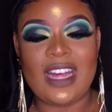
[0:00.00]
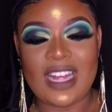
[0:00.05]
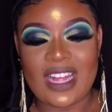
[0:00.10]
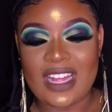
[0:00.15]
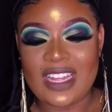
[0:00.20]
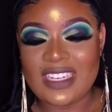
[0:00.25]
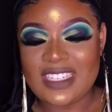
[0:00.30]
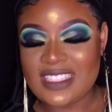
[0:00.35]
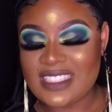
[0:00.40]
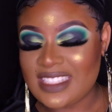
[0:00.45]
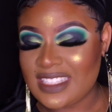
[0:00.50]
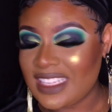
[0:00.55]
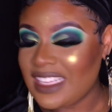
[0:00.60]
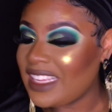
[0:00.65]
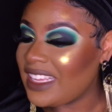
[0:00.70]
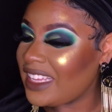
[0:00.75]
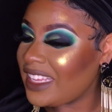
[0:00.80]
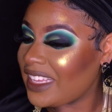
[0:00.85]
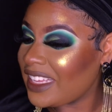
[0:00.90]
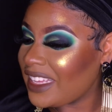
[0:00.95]

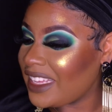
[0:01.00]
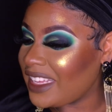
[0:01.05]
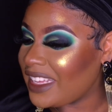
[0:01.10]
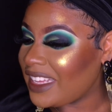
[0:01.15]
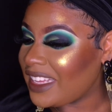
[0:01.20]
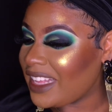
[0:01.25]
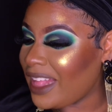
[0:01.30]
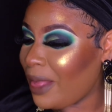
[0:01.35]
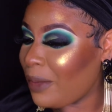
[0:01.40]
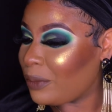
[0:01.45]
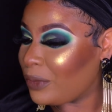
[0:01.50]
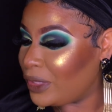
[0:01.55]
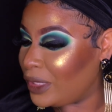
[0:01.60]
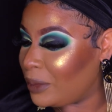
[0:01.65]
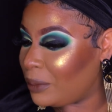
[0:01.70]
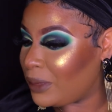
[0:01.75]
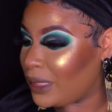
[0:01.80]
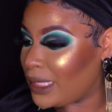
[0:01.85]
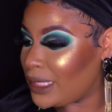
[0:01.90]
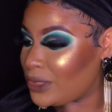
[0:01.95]
Honestly, I'm really
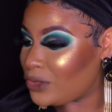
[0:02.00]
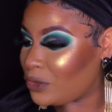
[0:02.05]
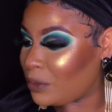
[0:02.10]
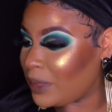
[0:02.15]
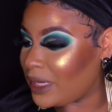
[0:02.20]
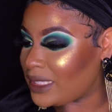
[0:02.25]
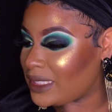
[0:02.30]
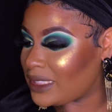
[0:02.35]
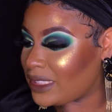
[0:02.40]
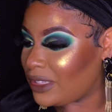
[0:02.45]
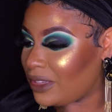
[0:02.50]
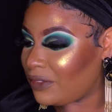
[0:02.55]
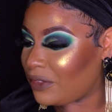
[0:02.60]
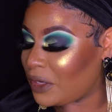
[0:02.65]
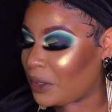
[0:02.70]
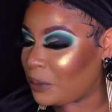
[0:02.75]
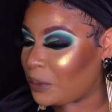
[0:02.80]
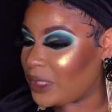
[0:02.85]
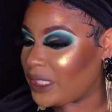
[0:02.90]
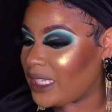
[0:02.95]
pleased with myself
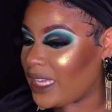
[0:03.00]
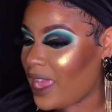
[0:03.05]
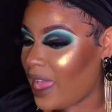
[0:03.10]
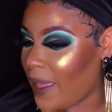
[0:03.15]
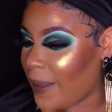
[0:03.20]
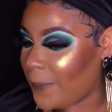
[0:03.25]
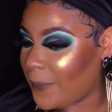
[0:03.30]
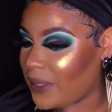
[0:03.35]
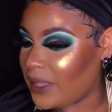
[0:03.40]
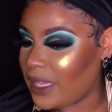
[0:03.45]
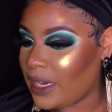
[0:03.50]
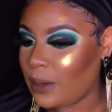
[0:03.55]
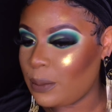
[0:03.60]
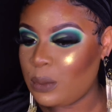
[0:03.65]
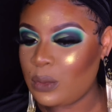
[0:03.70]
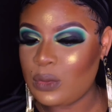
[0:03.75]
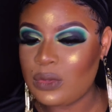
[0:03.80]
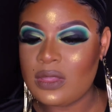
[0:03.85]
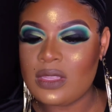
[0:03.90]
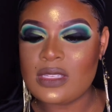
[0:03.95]
and I'm really happy that I
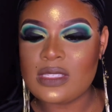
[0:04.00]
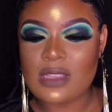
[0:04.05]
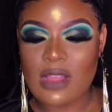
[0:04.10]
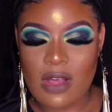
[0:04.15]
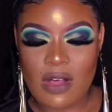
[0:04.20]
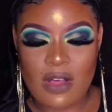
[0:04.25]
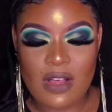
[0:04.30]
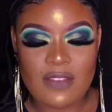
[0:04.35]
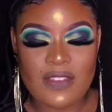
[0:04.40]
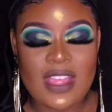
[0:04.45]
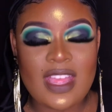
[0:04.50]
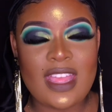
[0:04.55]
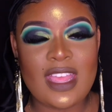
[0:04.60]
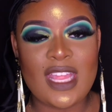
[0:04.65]
pulled this off.